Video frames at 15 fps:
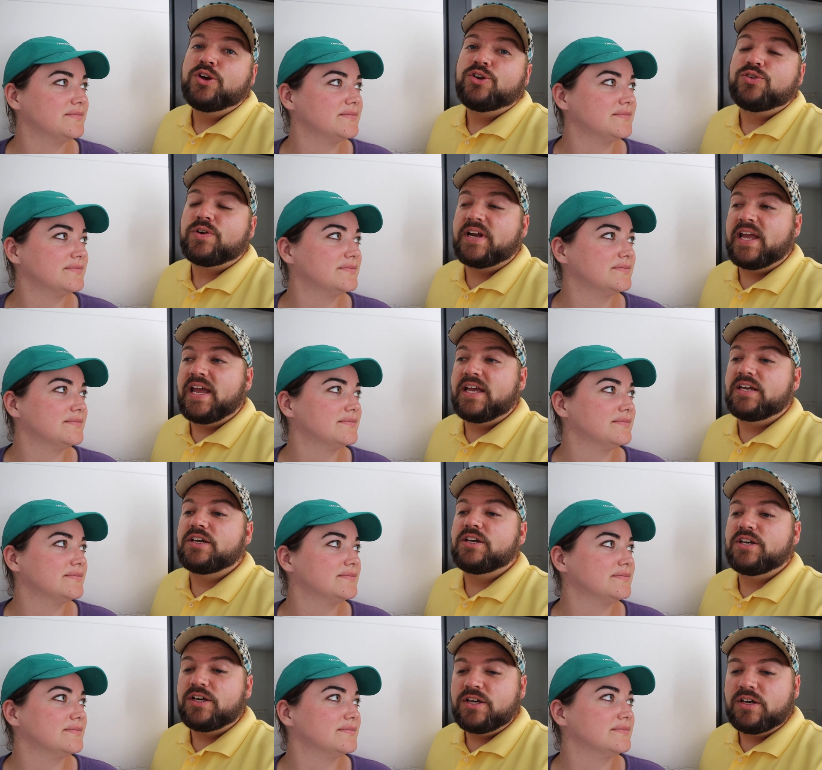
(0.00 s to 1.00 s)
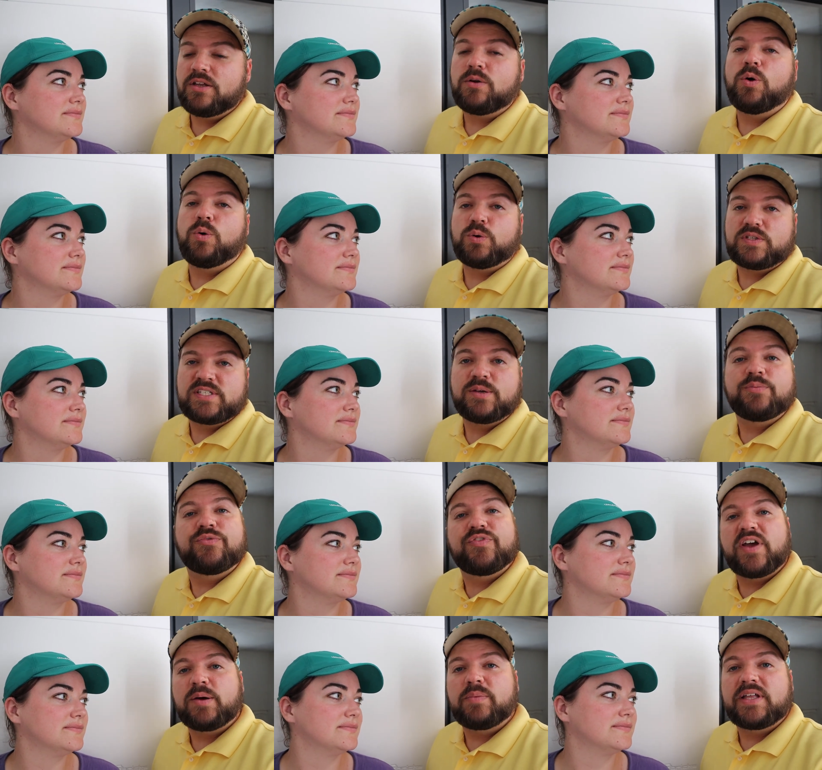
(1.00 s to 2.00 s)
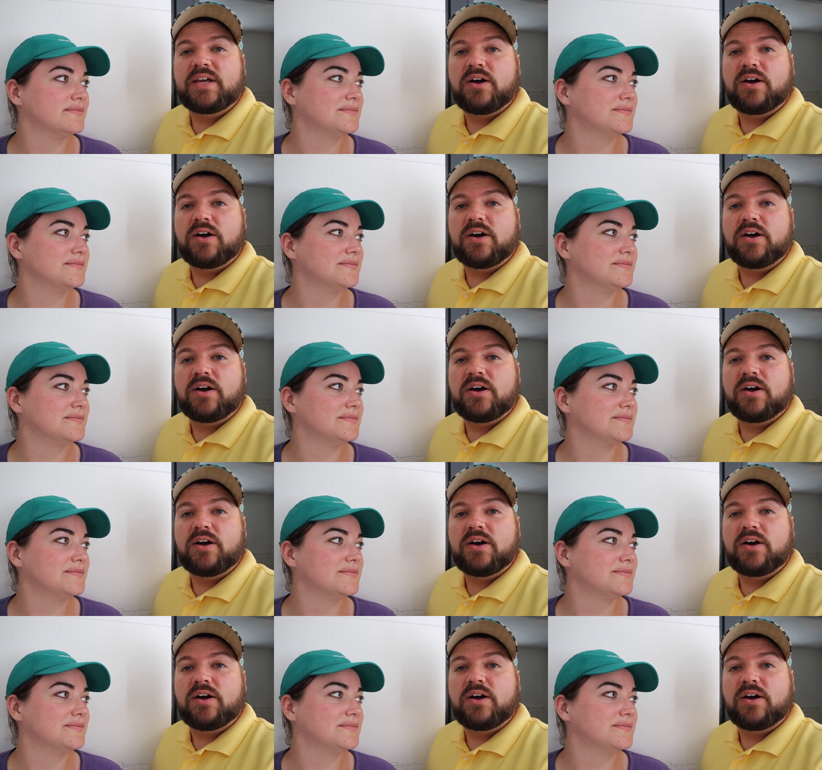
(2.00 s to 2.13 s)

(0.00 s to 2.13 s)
Speaker 1: create good, wholesome family